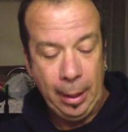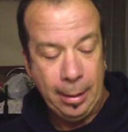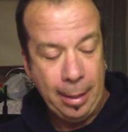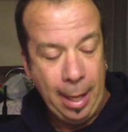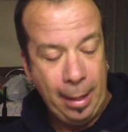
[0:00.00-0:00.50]

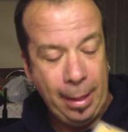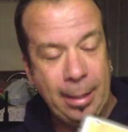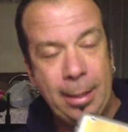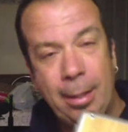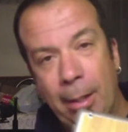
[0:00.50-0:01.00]
is
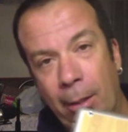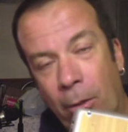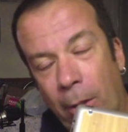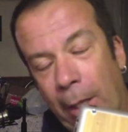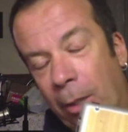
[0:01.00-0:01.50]
that this
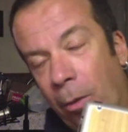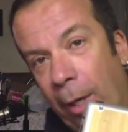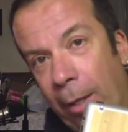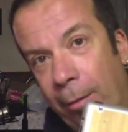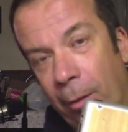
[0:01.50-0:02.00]
little
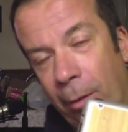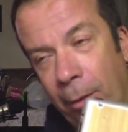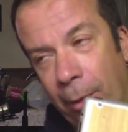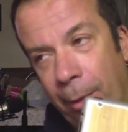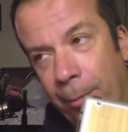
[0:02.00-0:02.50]
engraving
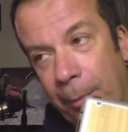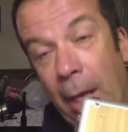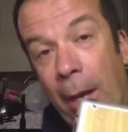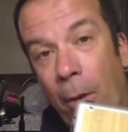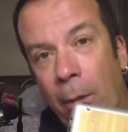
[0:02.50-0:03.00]
or
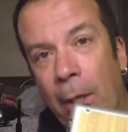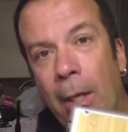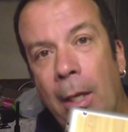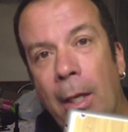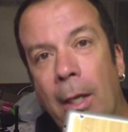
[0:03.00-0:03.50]
cutout
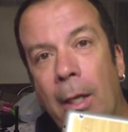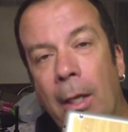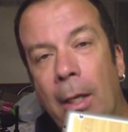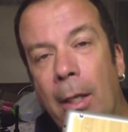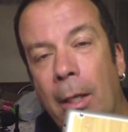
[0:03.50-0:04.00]

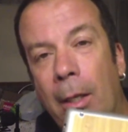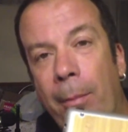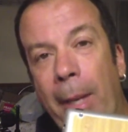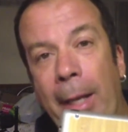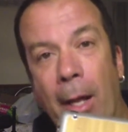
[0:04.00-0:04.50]

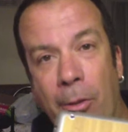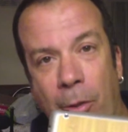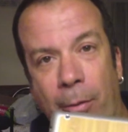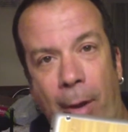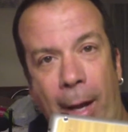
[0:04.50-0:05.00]
may
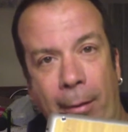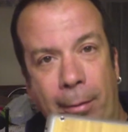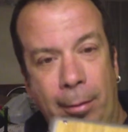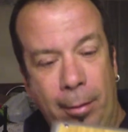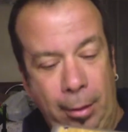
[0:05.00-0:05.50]
not
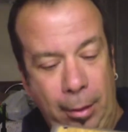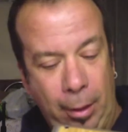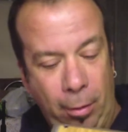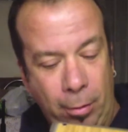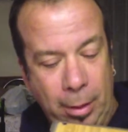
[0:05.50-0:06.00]
survive.
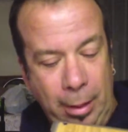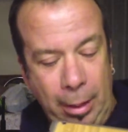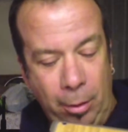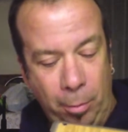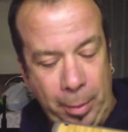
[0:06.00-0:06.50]
There's
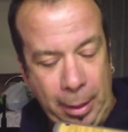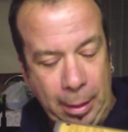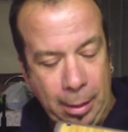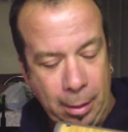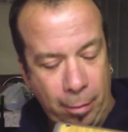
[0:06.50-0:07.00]
little
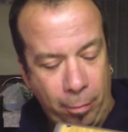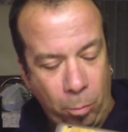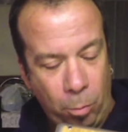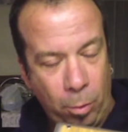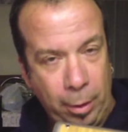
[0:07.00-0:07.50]
pieces
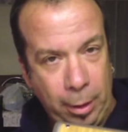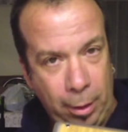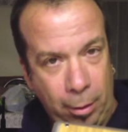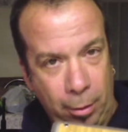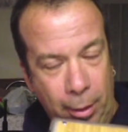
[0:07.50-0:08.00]
of wood
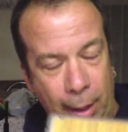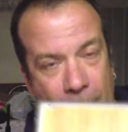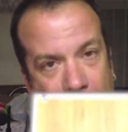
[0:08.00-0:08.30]
here,